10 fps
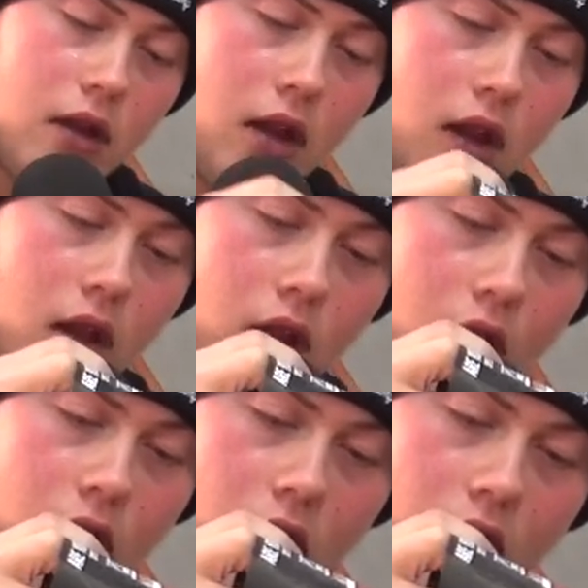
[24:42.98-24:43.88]

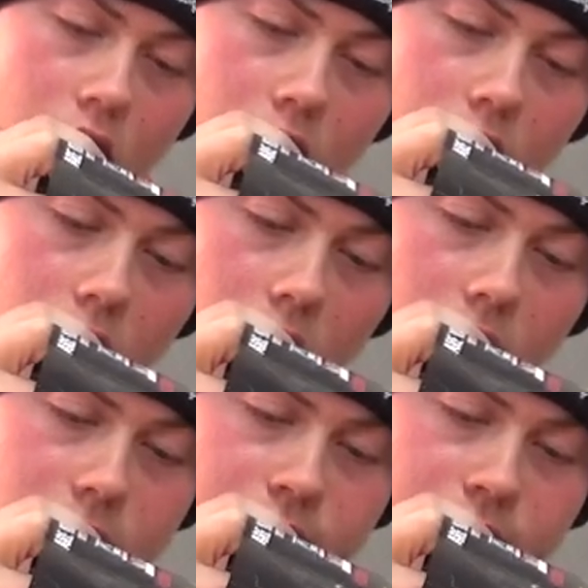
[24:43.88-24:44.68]
(silence)